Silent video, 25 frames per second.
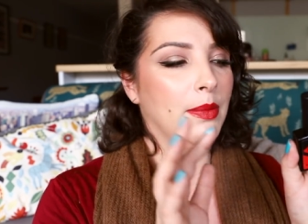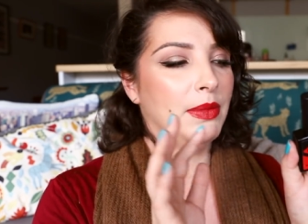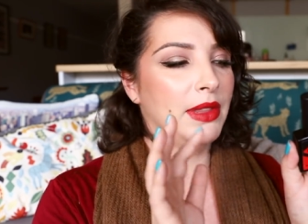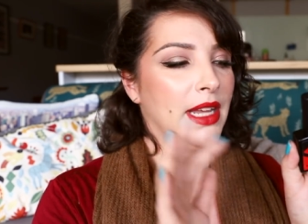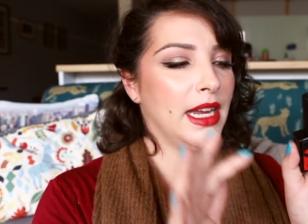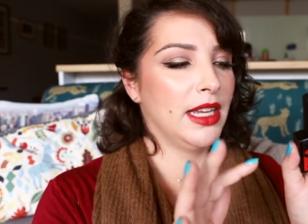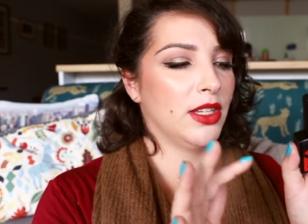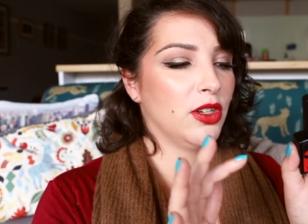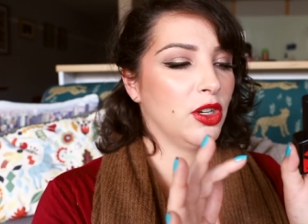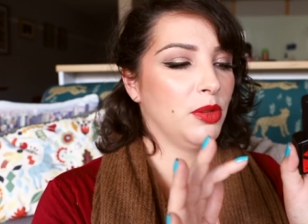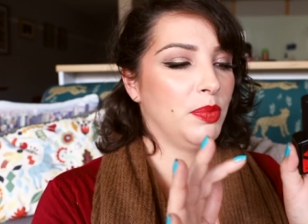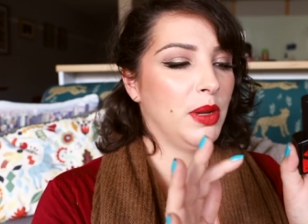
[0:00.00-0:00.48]

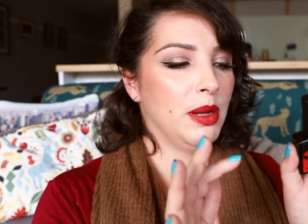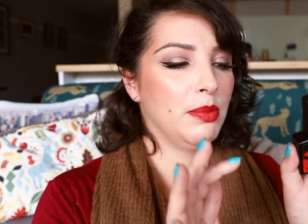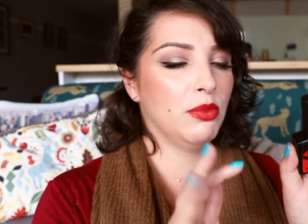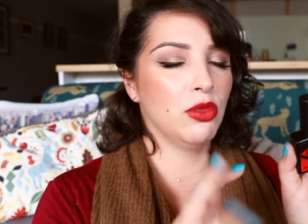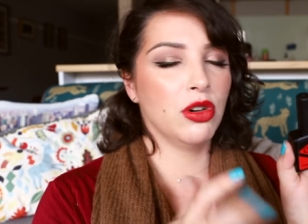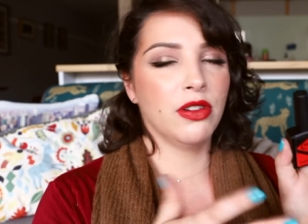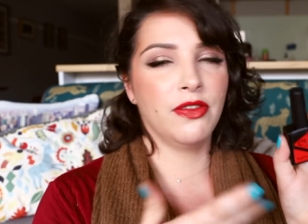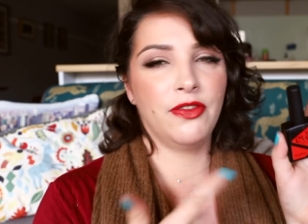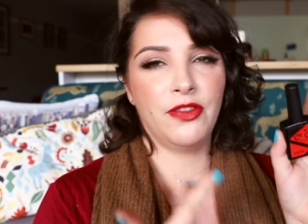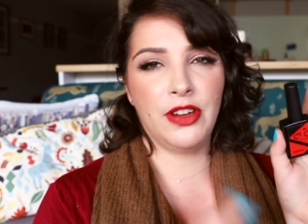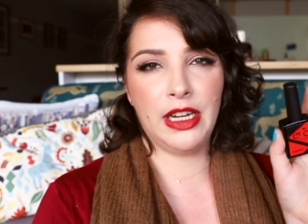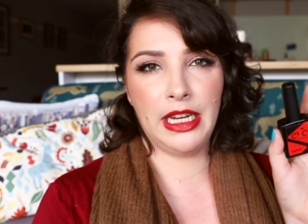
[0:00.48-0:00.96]
These are a bit
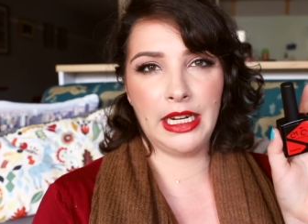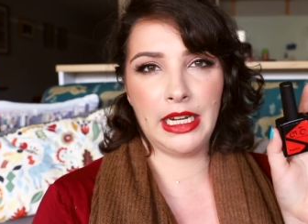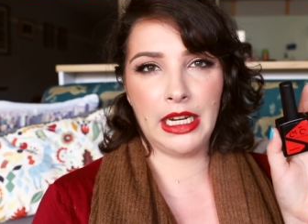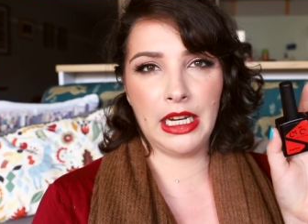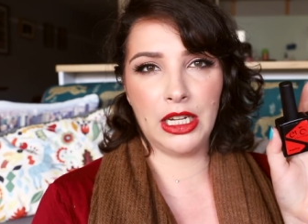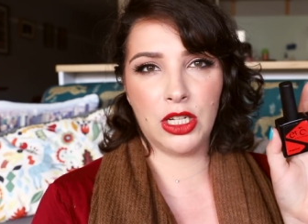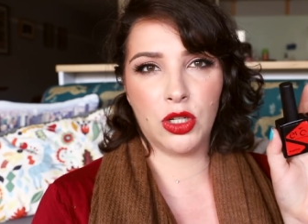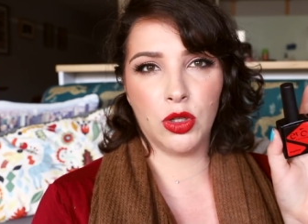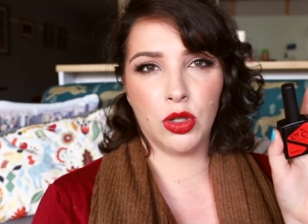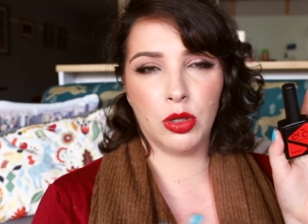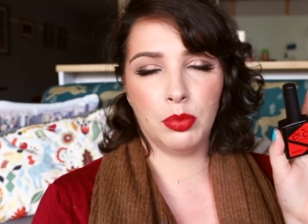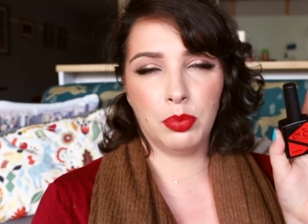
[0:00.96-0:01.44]
more
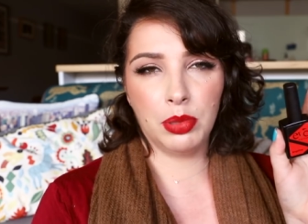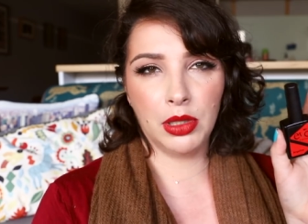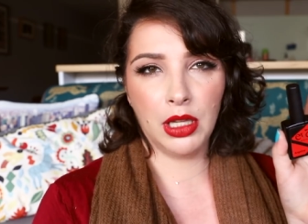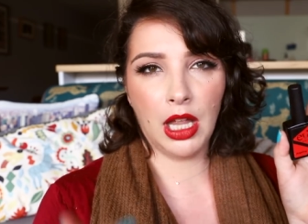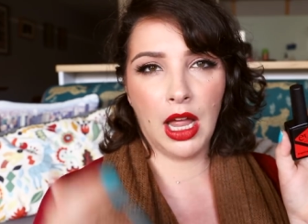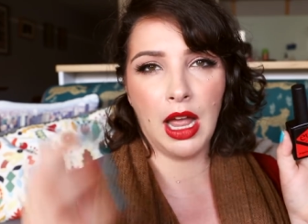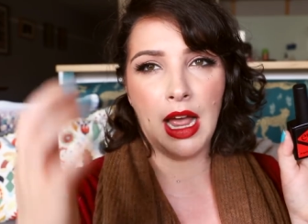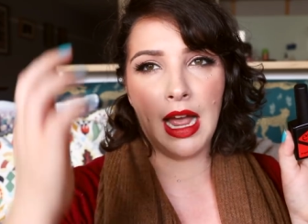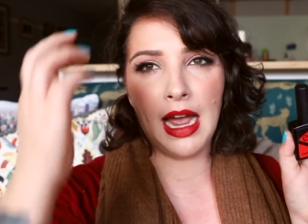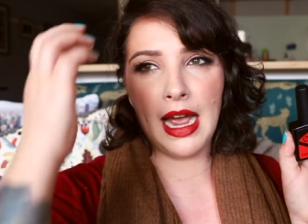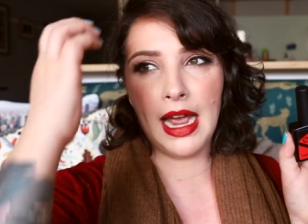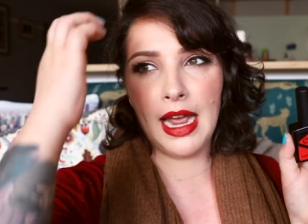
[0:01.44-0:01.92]
finicky to
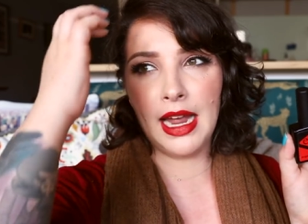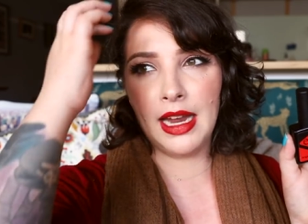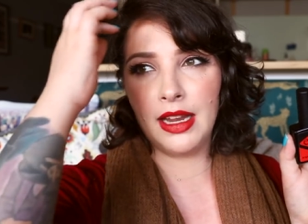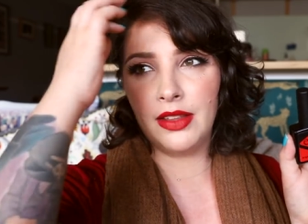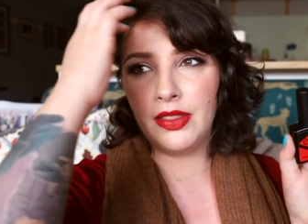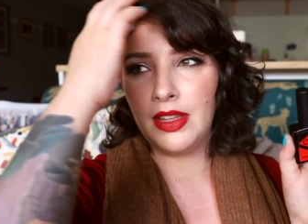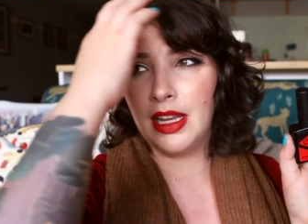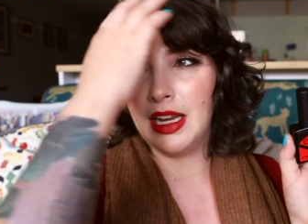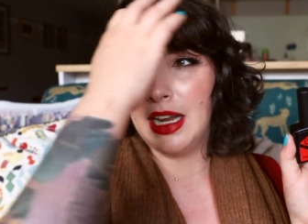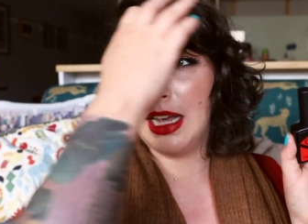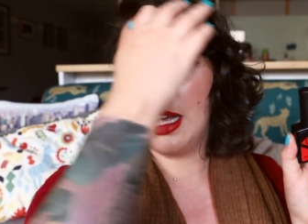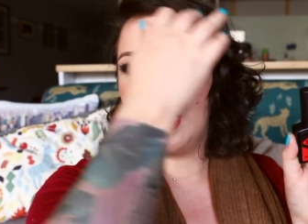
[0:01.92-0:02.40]
apply.
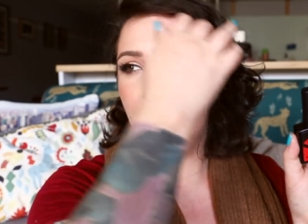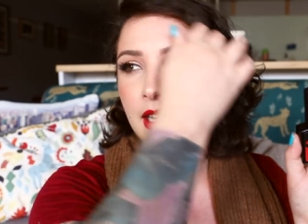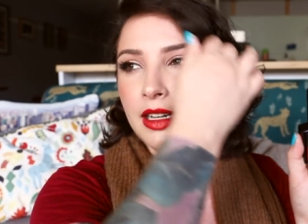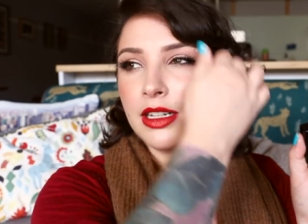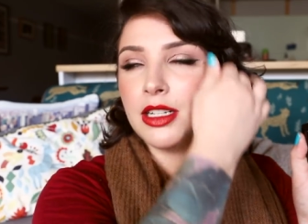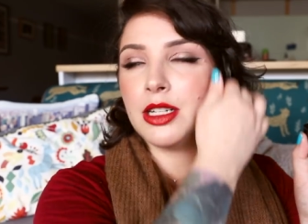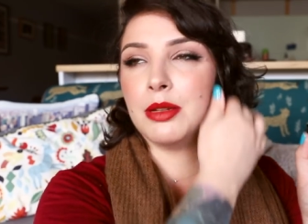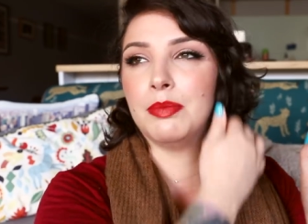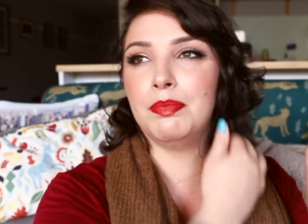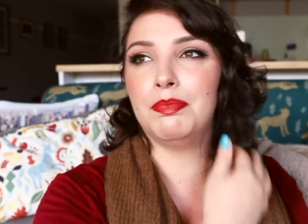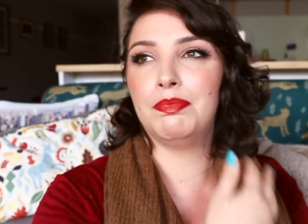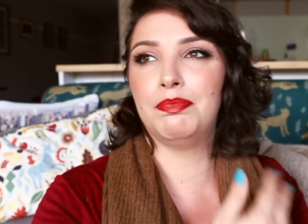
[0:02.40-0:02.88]
They're harder
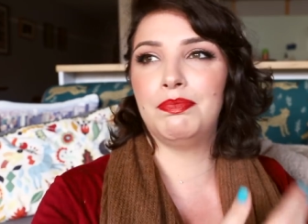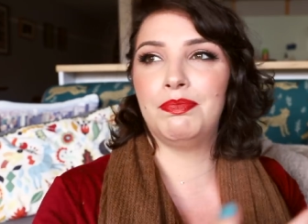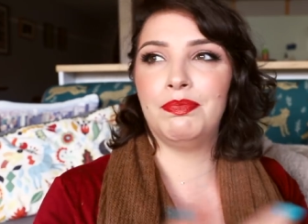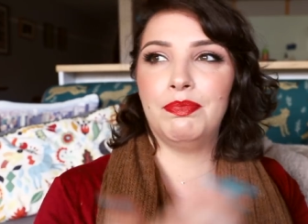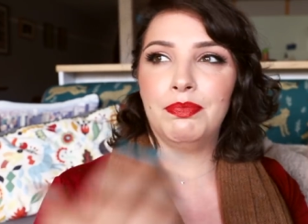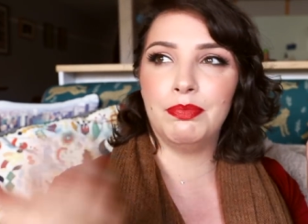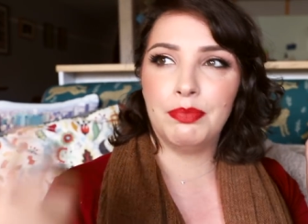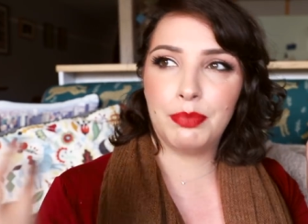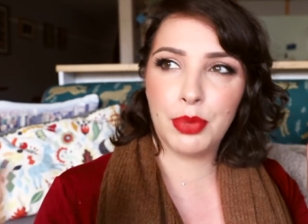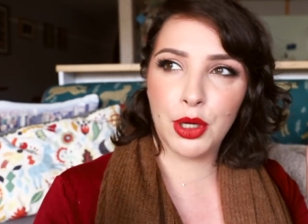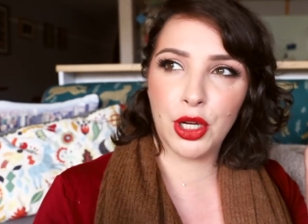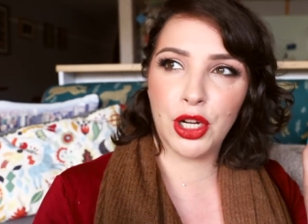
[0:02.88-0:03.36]
to
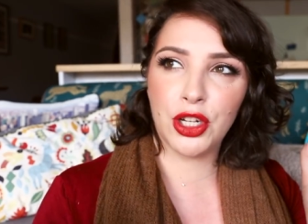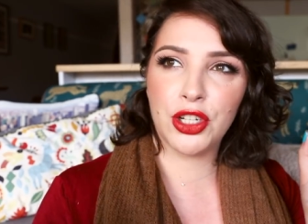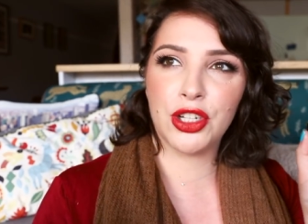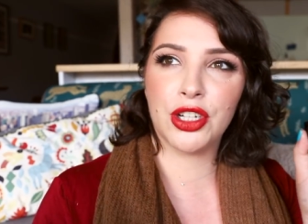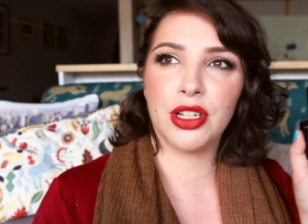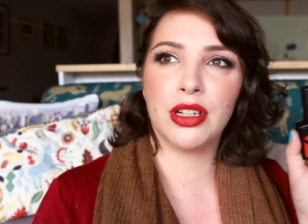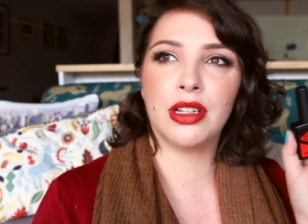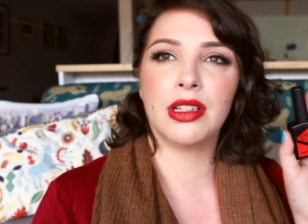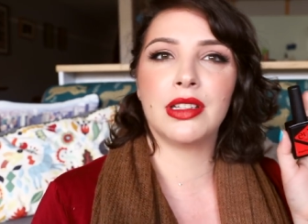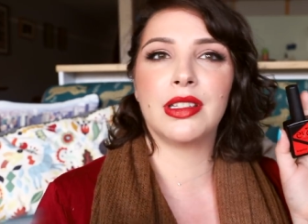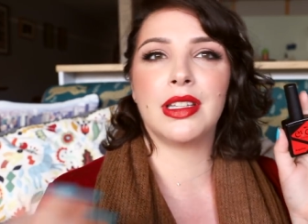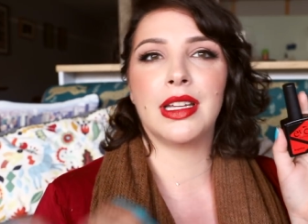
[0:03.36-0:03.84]

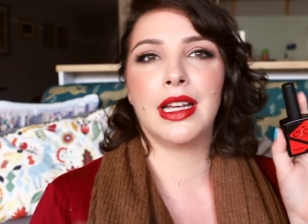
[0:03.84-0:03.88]
purchase.